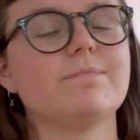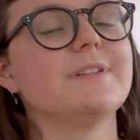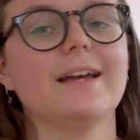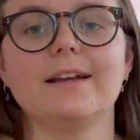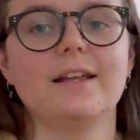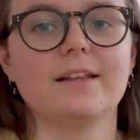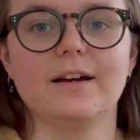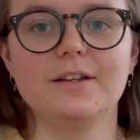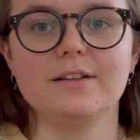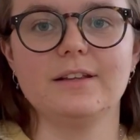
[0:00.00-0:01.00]
technique that
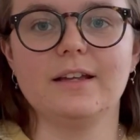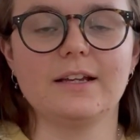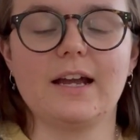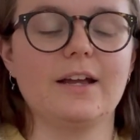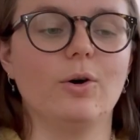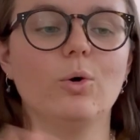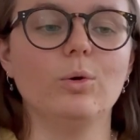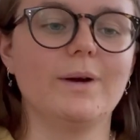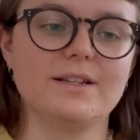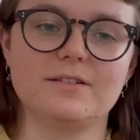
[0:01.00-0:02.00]
I
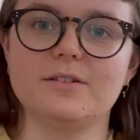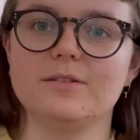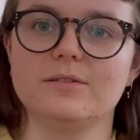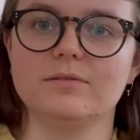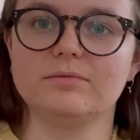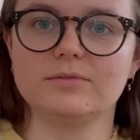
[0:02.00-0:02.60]
always do